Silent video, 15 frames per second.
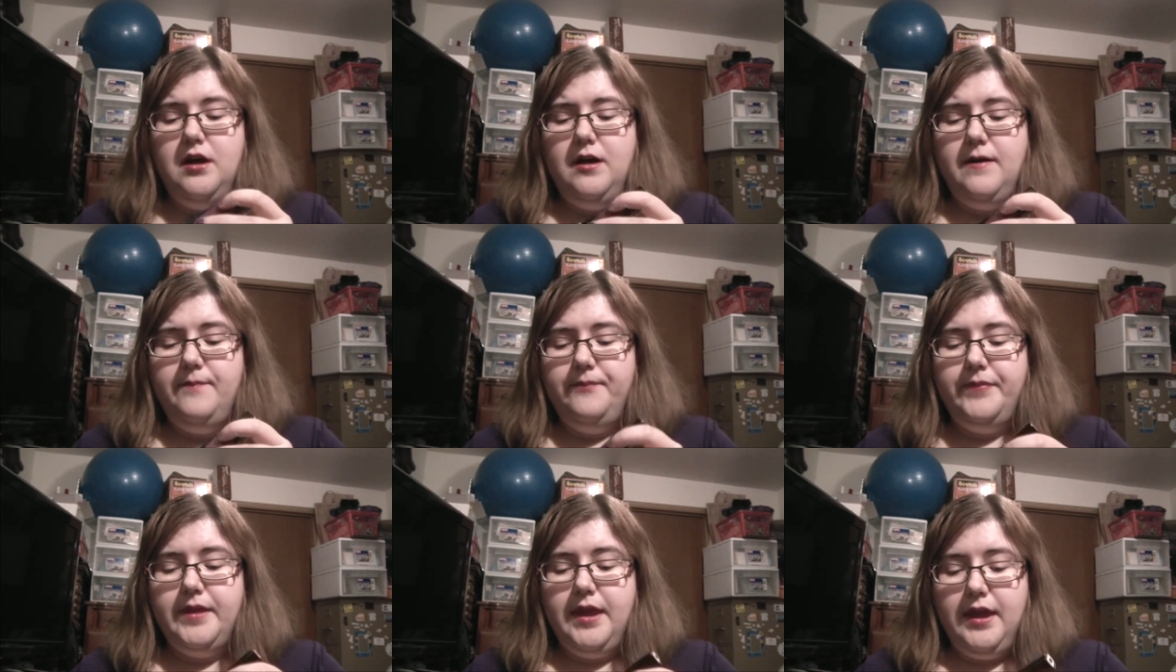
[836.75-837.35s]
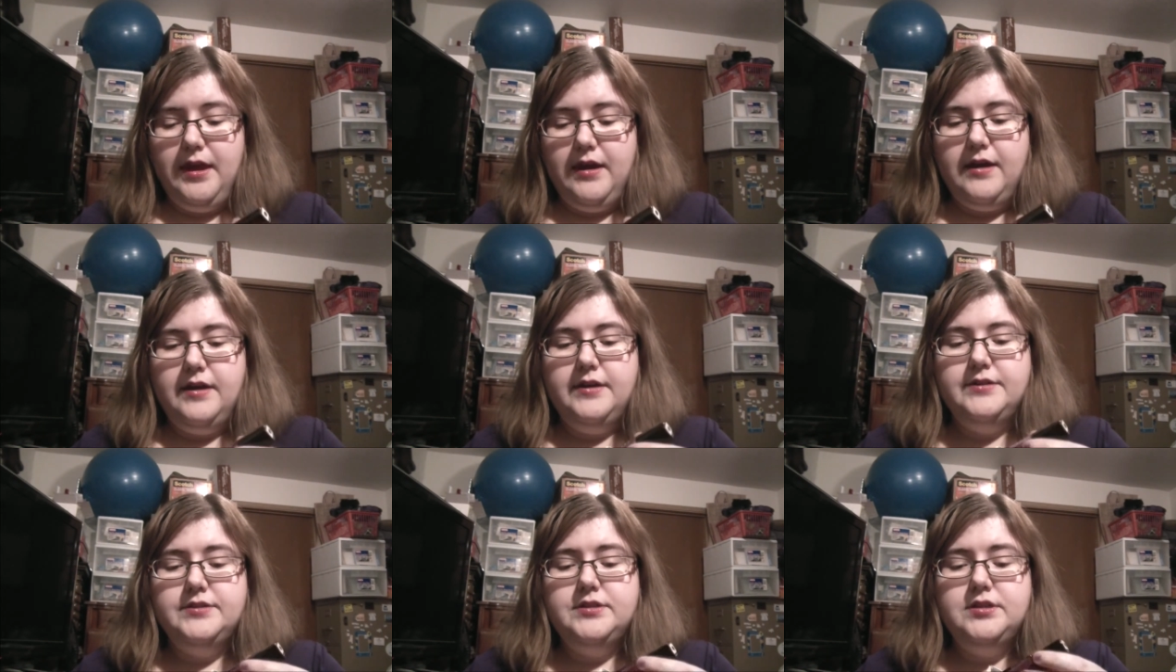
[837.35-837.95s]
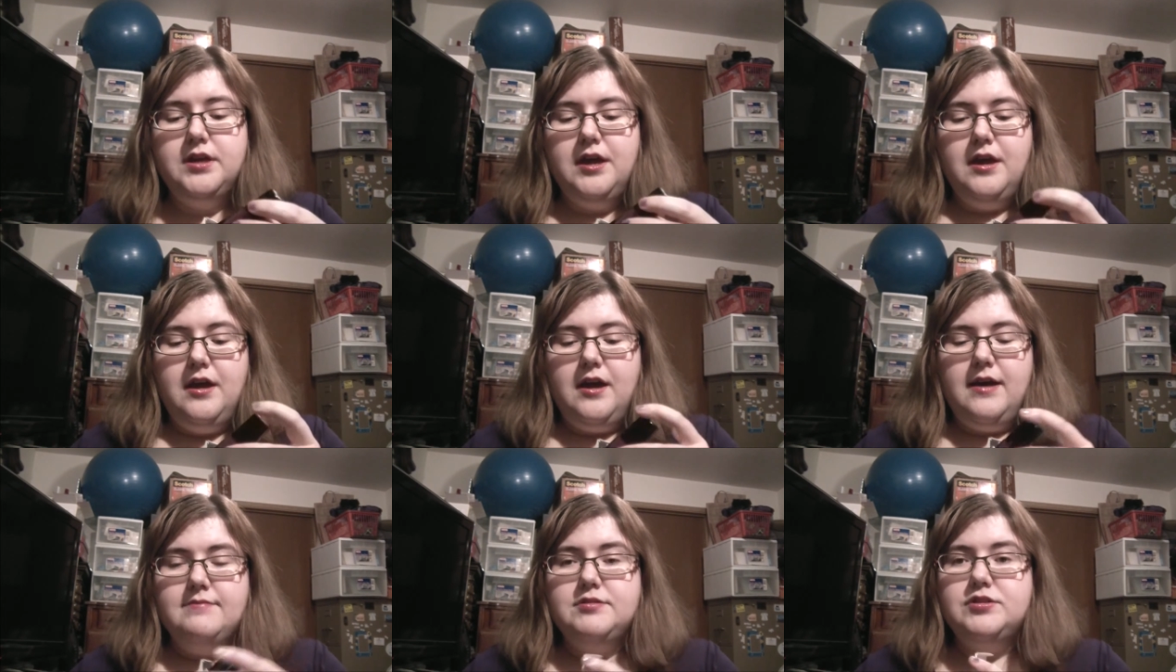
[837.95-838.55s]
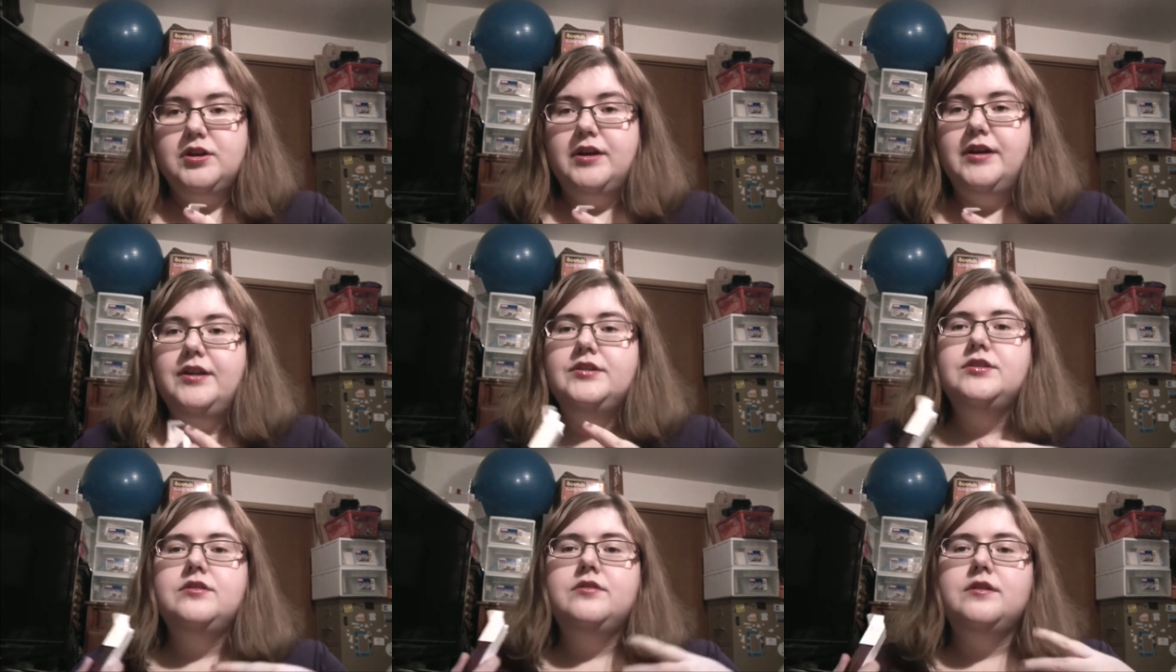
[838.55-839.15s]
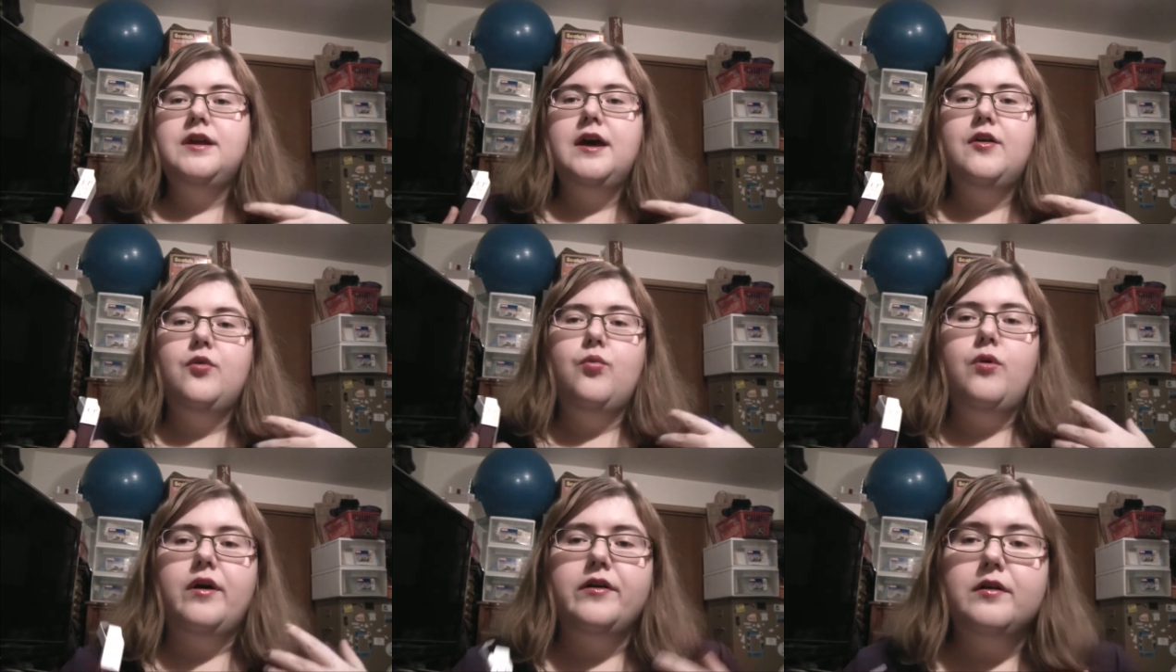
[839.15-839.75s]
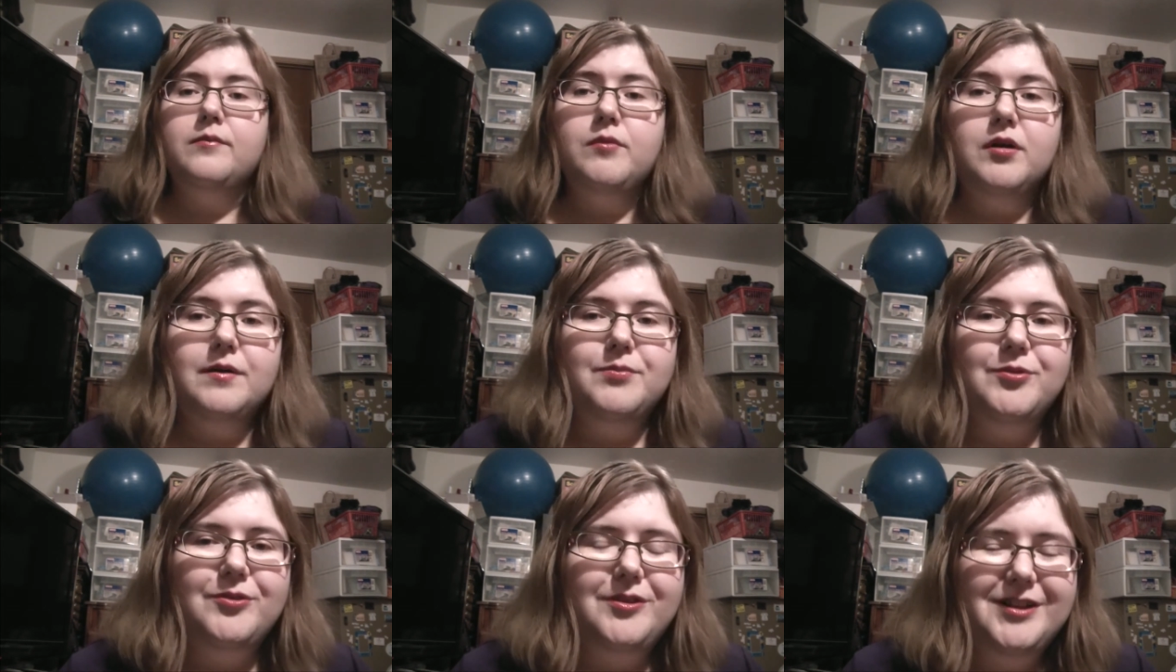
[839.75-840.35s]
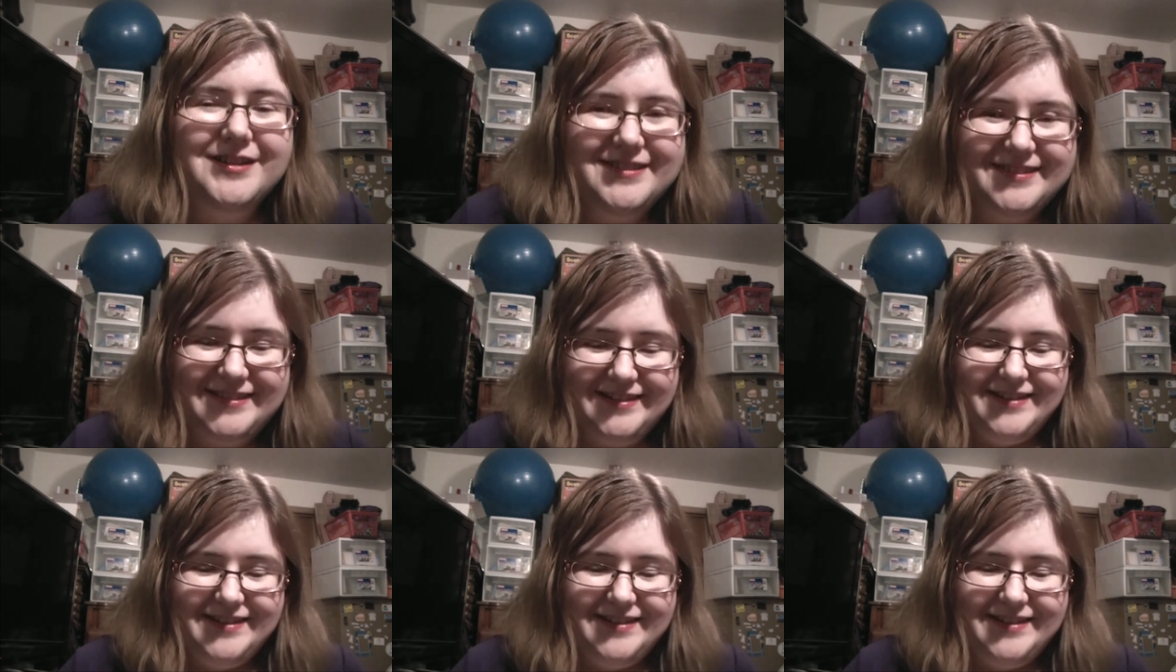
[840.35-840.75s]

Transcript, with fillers: Um, and I'm starting to learn how to water marble.